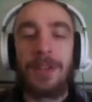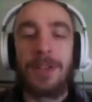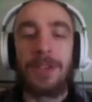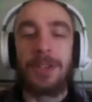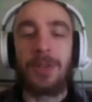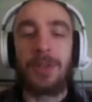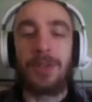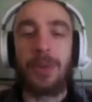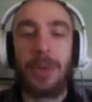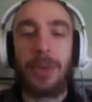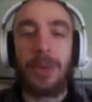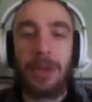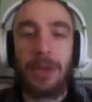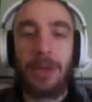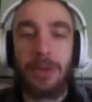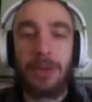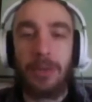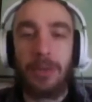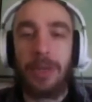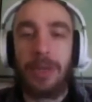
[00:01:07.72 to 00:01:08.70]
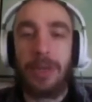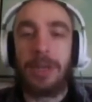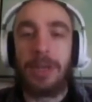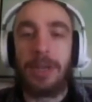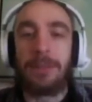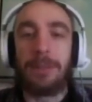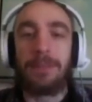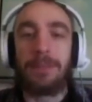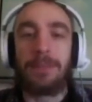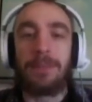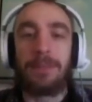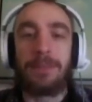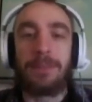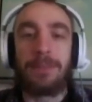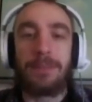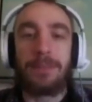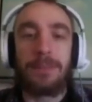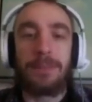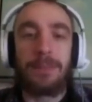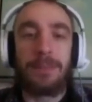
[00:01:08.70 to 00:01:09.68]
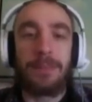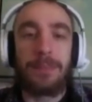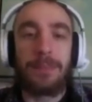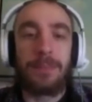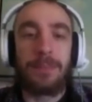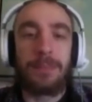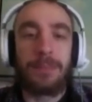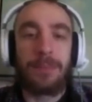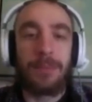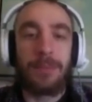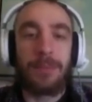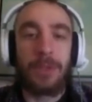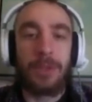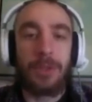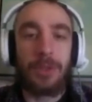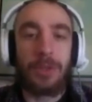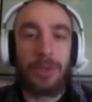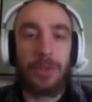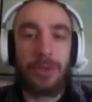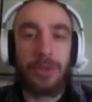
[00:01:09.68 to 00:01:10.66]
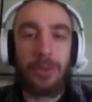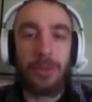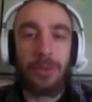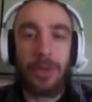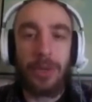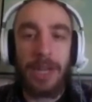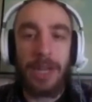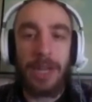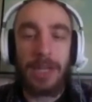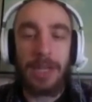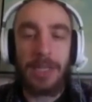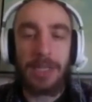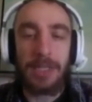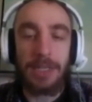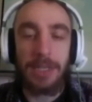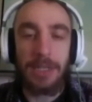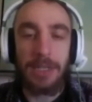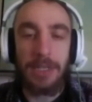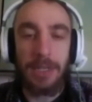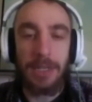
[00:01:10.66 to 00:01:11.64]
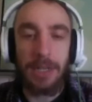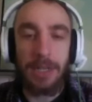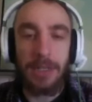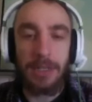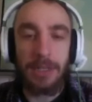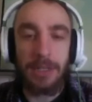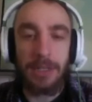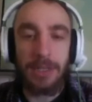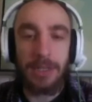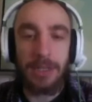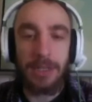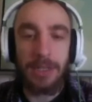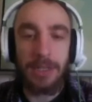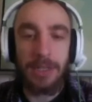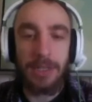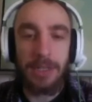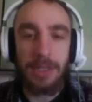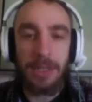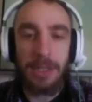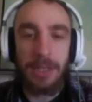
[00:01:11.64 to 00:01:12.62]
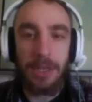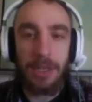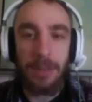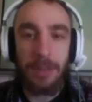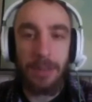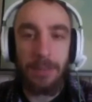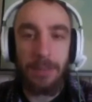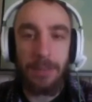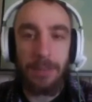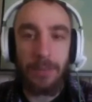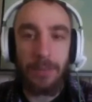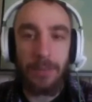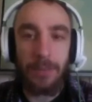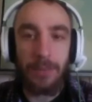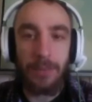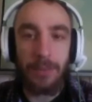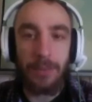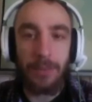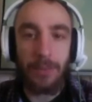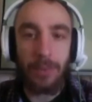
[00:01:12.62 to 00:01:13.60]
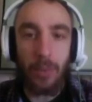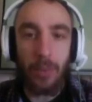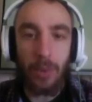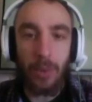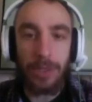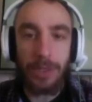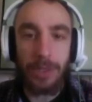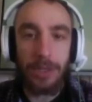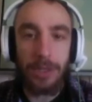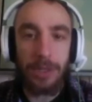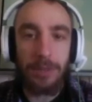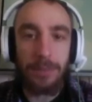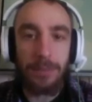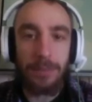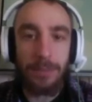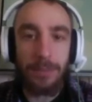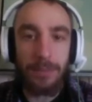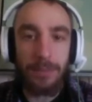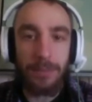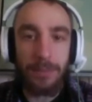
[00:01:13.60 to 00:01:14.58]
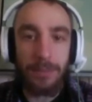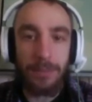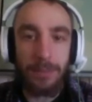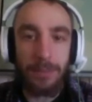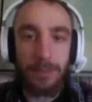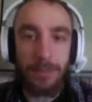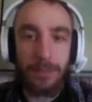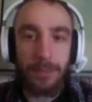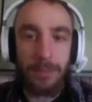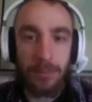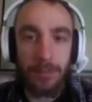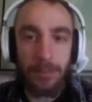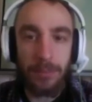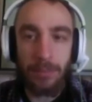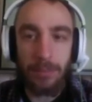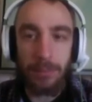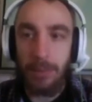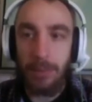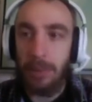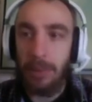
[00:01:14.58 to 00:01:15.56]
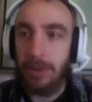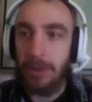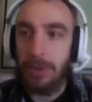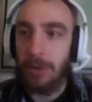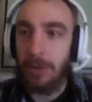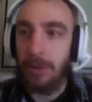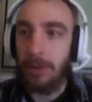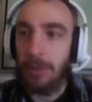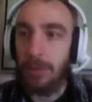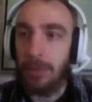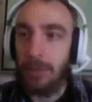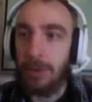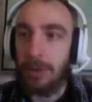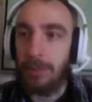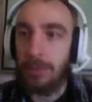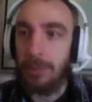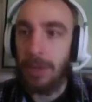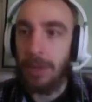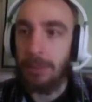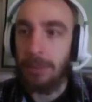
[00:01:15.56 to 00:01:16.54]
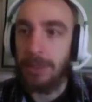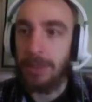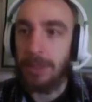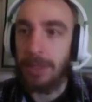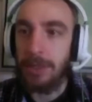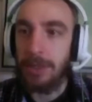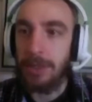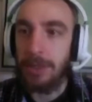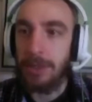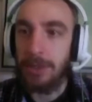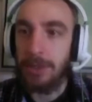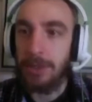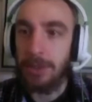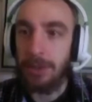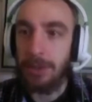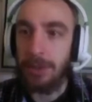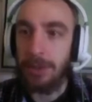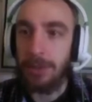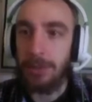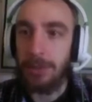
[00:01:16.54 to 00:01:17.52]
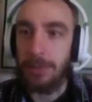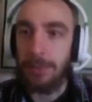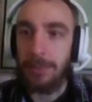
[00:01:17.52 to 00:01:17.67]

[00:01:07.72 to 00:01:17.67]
So what are we going to do about it? Because we do want access to that steam water, but we don't want it pumped into